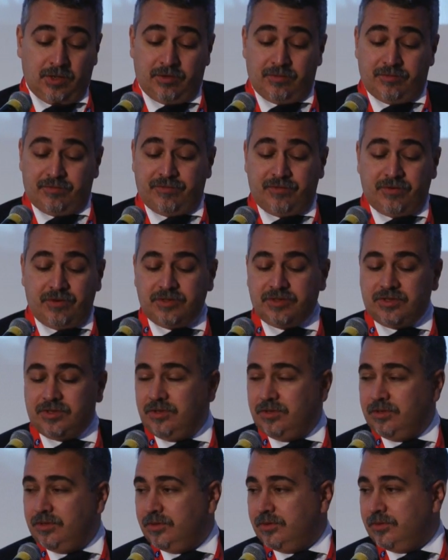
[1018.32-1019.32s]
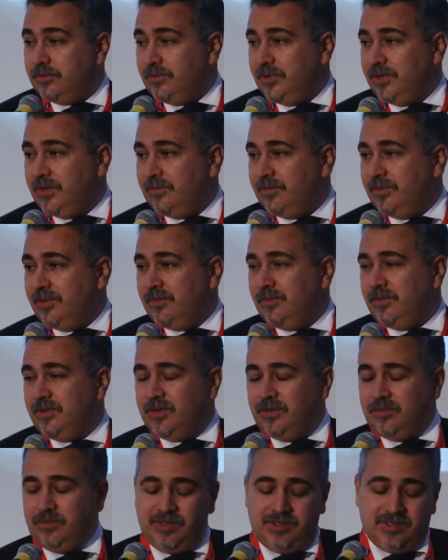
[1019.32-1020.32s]
first, you know,
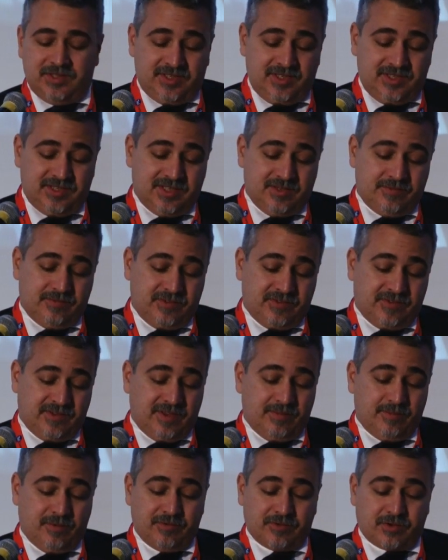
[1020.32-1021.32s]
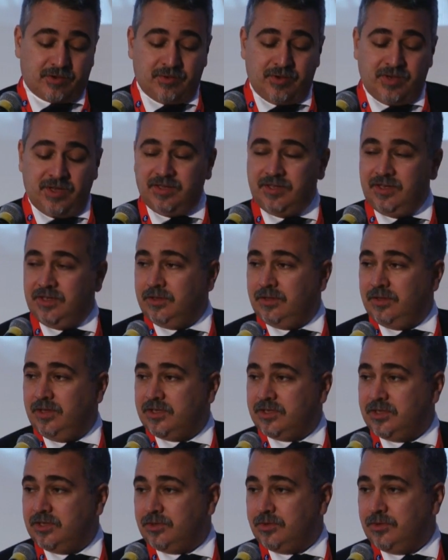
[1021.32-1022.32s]
we insist every time of creating the
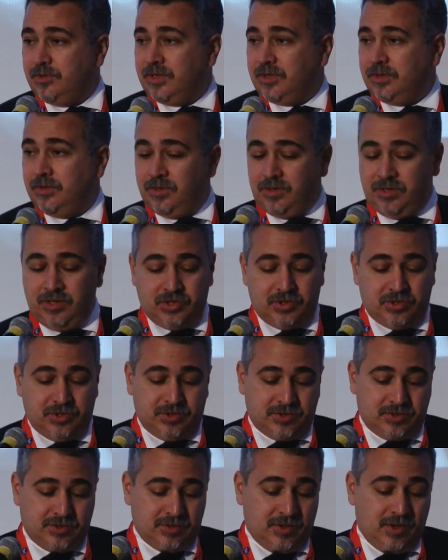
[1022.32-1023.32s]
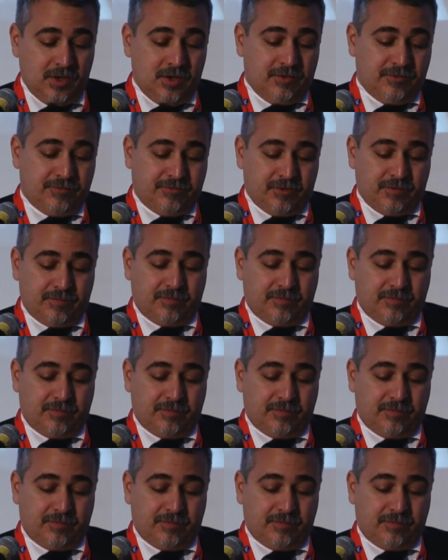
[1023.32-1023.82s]
necessary conditions for